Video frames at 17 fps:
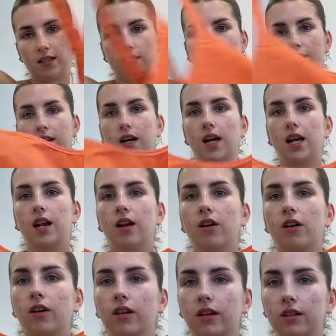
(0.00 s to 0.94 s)
it's
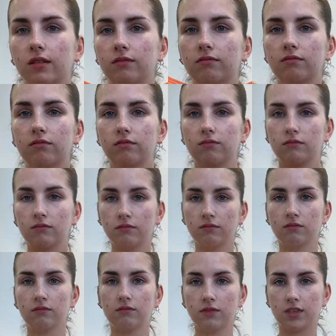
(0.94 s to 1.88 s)
nylon
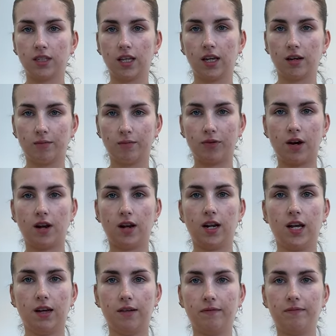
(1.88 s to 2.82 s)
it's like a
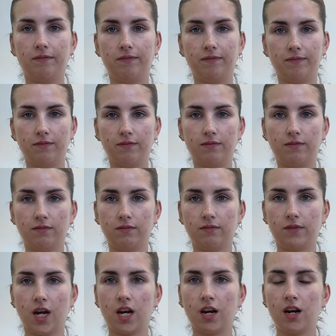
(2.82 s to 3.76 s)
bralette
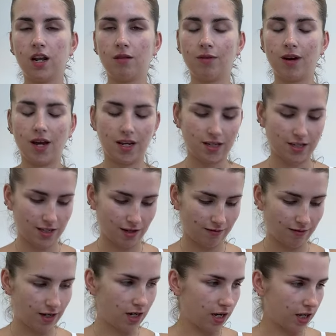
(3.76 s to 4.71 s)
I don't know why I just don't
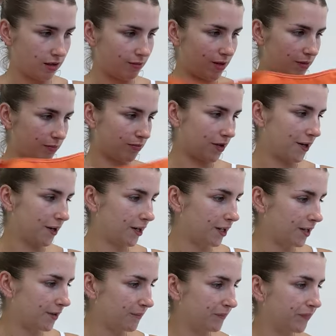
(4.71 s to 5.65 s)
really like the word
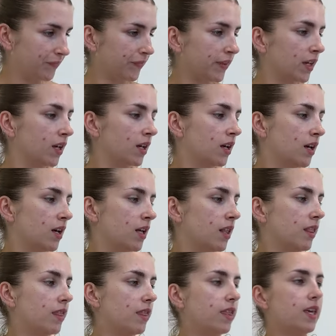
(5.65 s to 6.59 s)
bralette
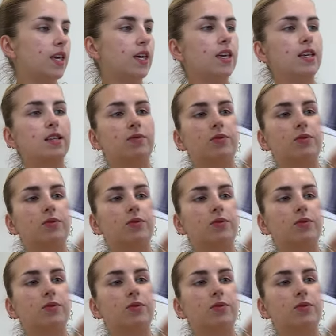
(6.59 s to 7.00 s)
these,